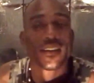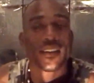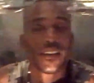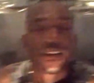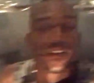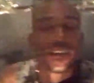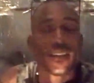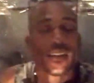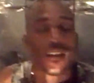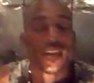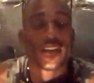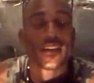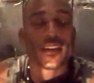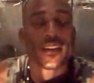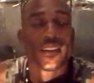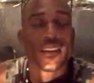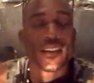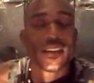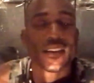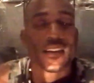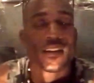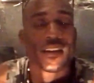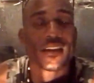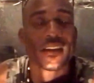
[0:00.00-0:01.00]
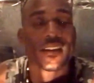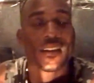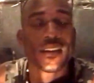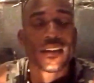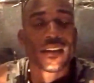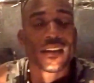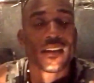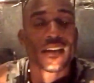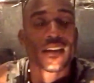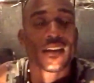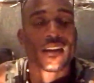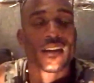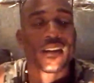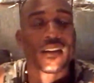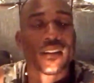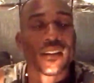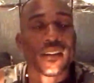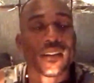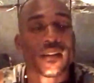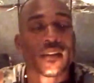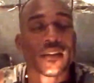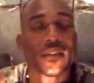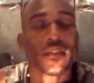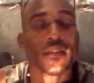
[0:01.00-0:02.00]
if they're like a
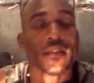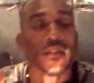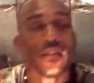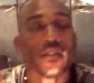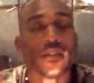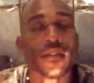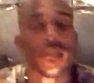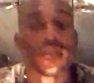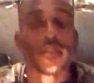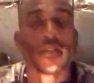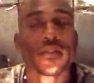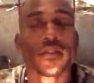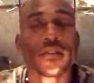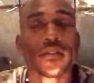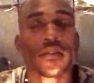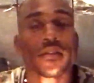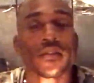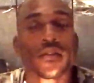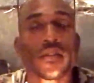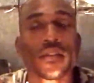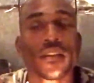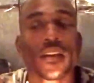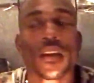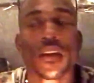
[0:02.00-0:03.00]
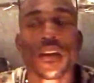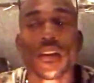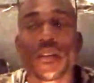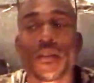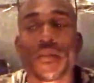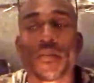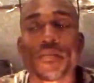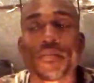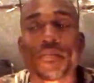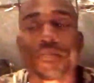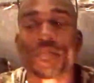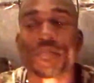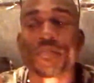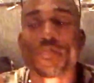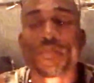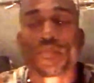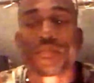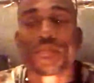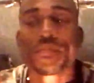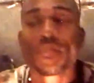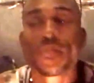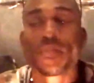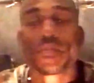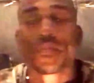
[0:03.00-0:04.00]
possessed, crazy ass
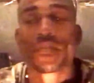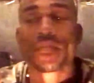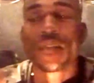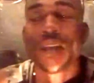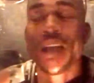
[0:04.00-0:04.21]
person